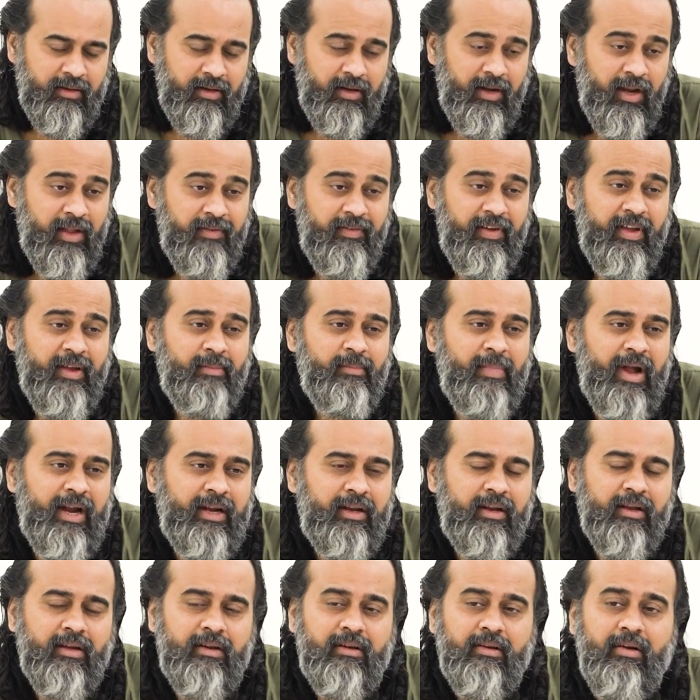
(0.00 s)
living
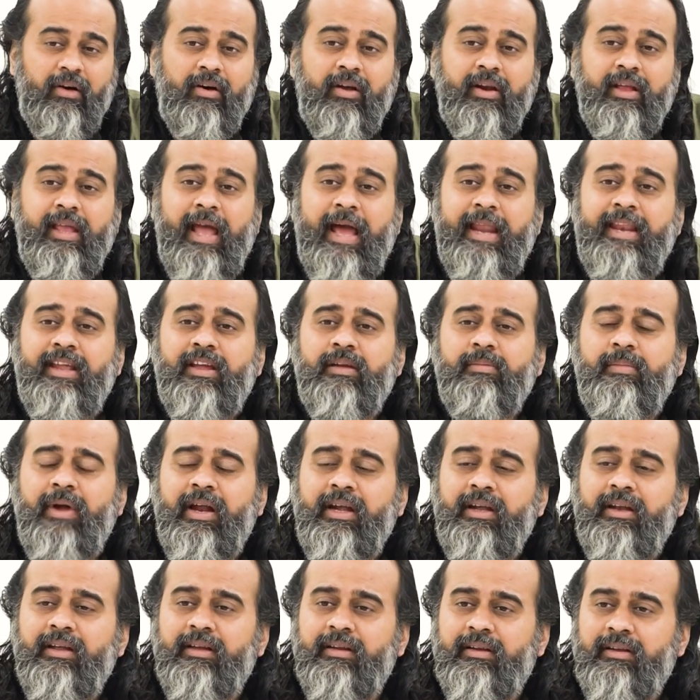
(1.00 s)
matter, organic
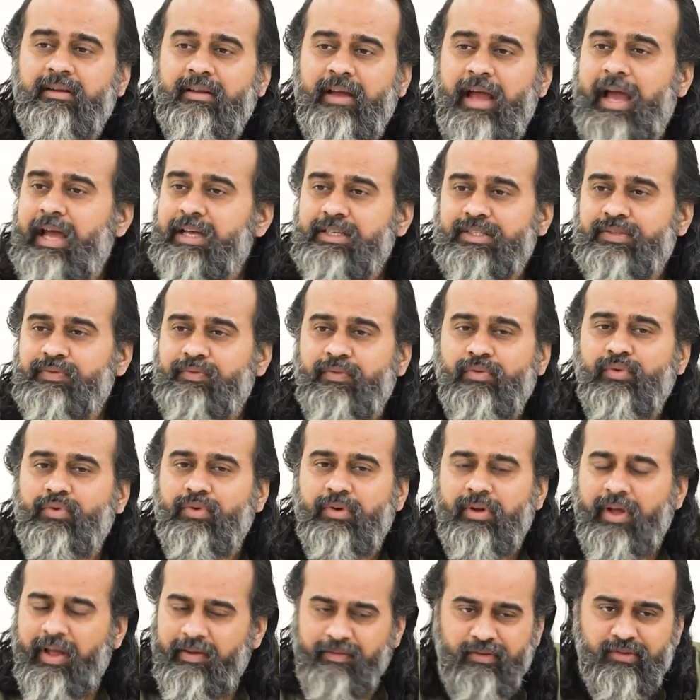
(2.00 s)
matter as
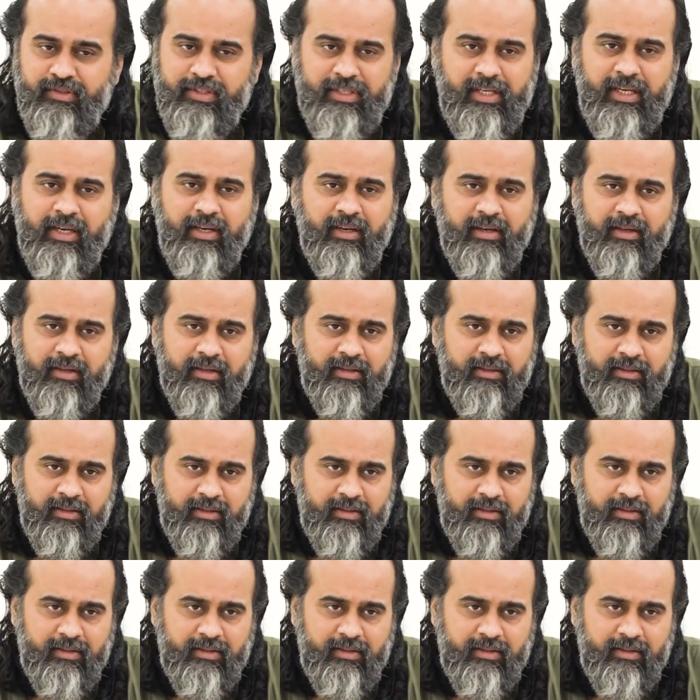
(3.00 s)
food. Have you seen?